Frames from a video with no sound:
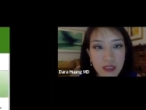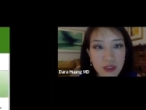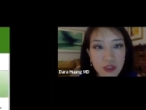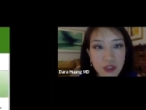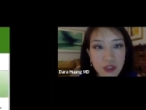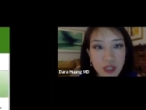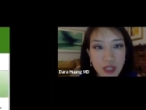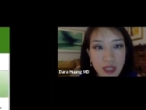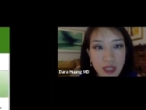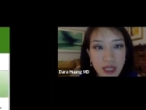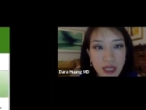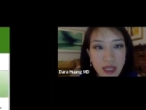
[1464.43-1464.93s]

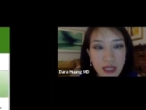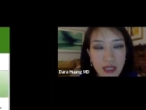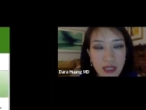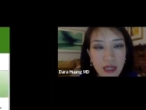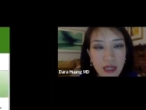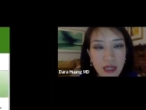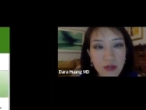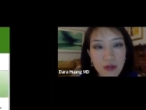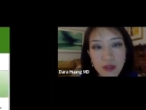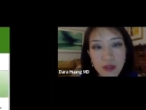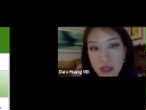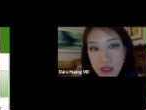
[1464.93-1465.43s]
looking at
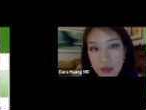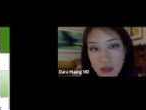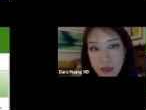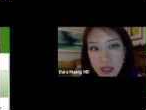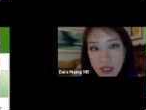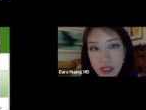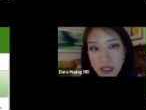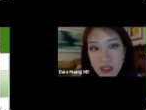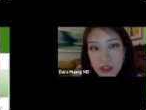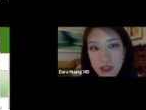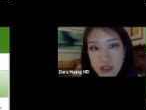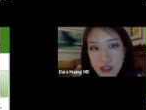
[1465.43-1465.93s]
not only the
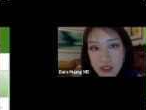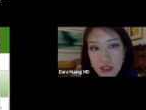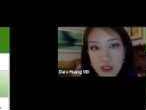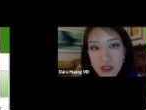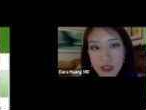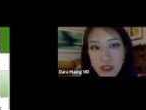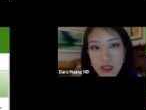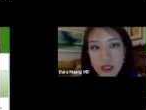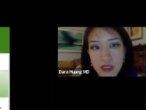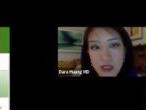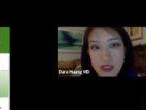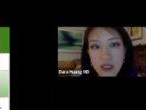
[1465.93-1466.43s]
major
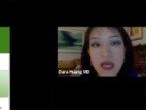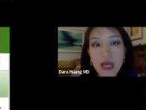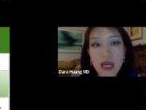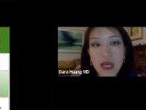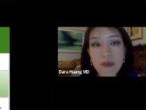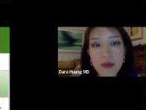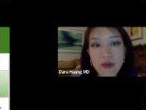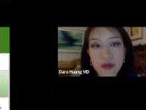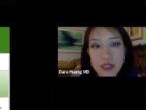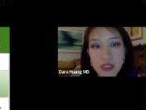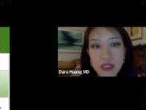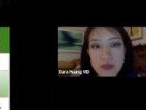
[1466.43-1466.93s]

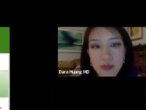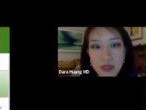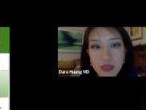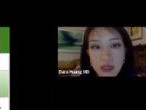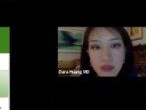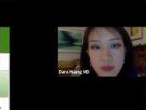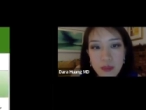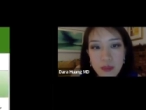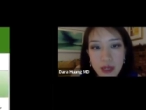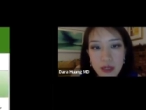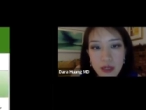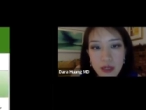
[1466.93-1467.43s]
cannabinoids, but the
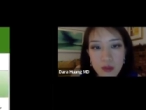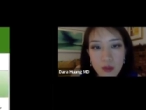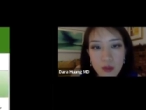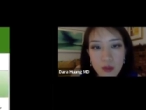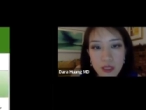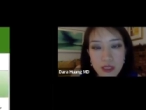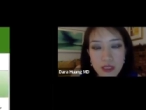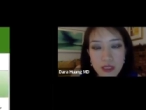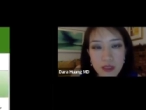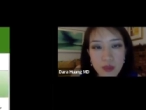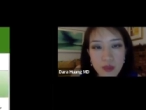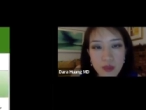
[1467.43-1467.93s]
minor
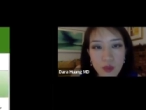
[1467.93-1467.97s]
ones as